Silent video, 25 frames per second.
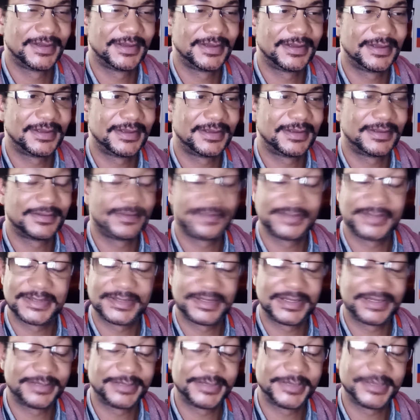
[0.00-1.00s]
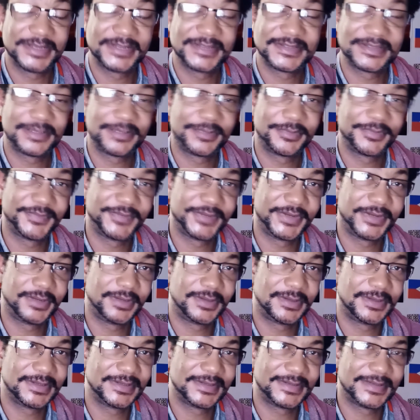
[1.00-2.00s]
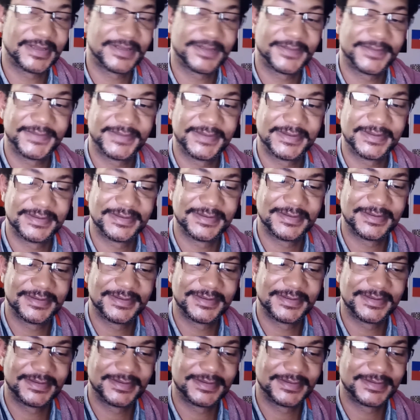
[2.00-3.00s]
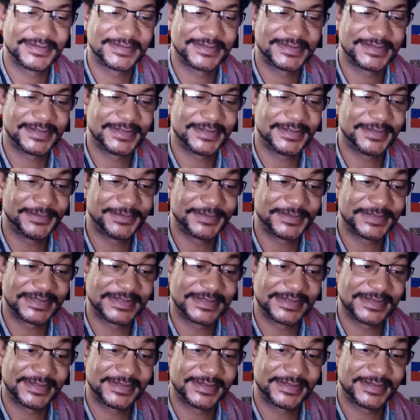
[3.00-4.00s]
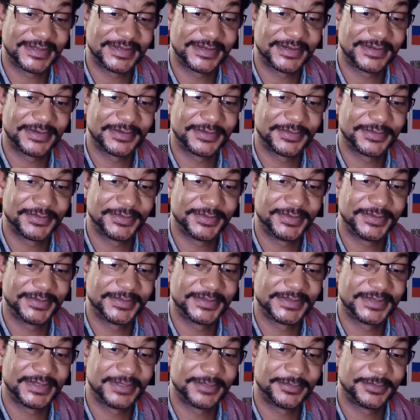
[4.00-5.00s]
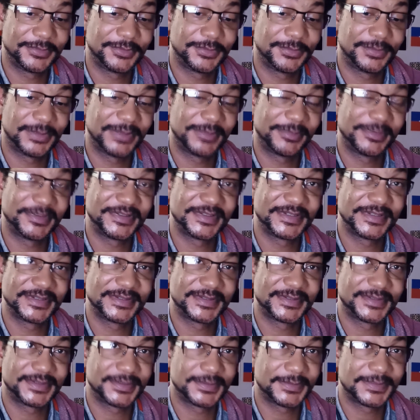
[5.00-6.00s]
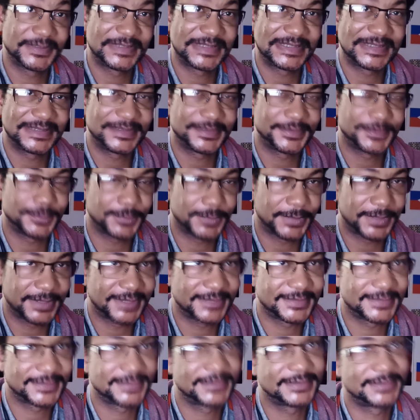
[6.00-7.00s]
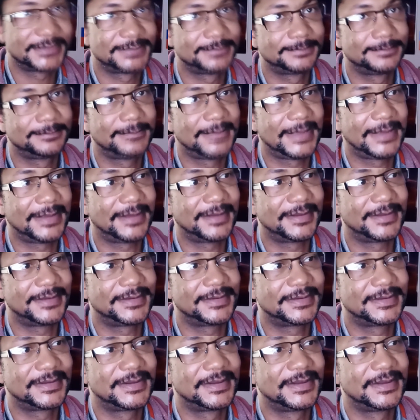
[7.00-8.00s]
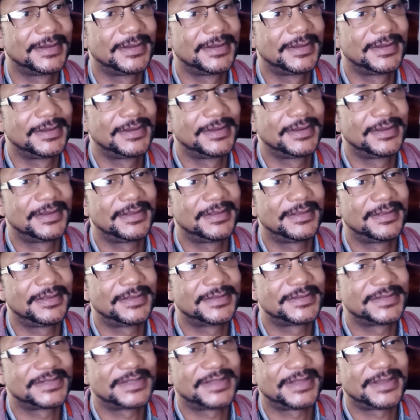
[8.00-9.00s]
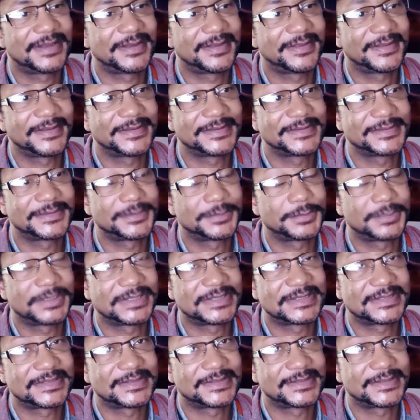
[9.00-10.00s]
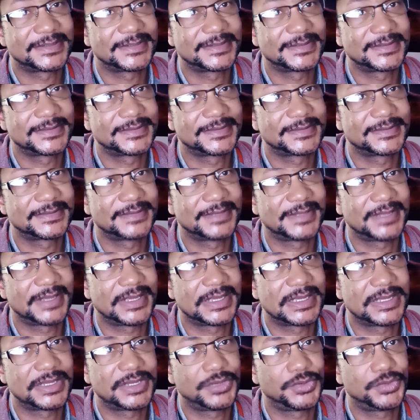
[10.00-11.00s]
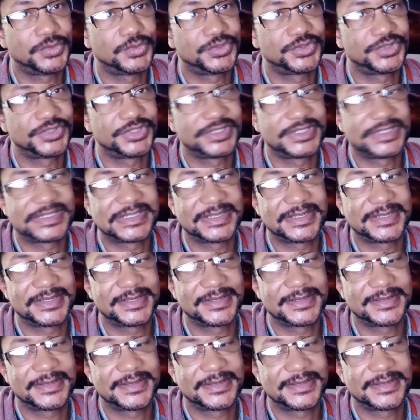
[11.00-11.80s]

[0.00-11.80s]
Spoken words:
I'm gonna have to make a separate video on Gaddafi, because he was a dictator who used chemical weapons. So says the West. And there's a lot of things the West says that you should take